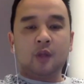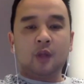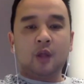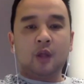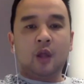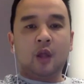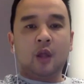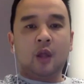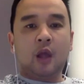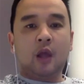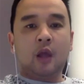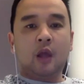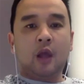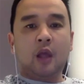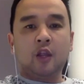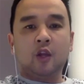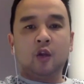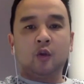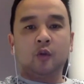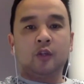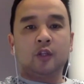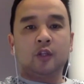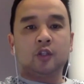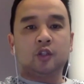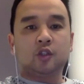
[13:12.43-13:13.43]
Are you
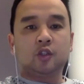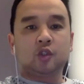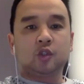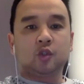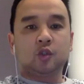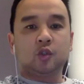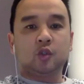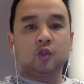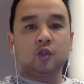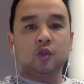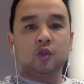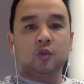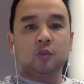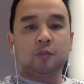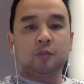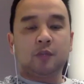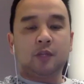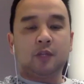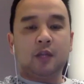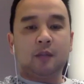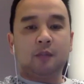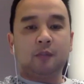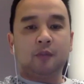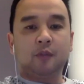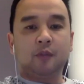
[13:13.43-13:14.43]
looking to
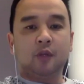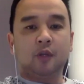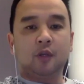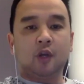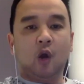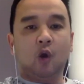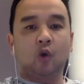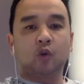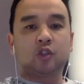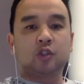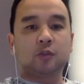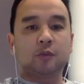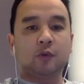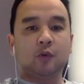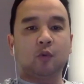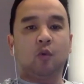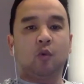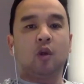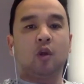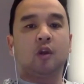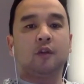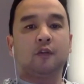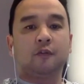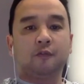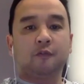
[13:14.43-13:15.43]
become the ultimate
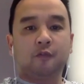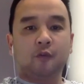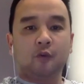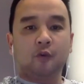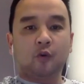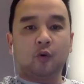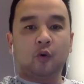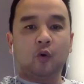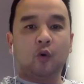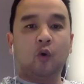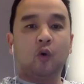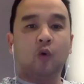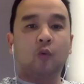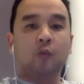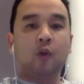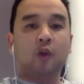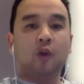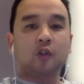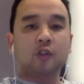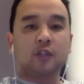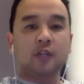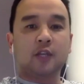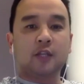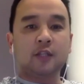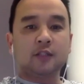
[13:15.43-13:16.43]
wallet for all
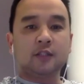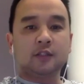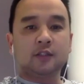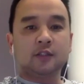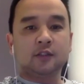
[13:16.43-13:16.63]
blockchains?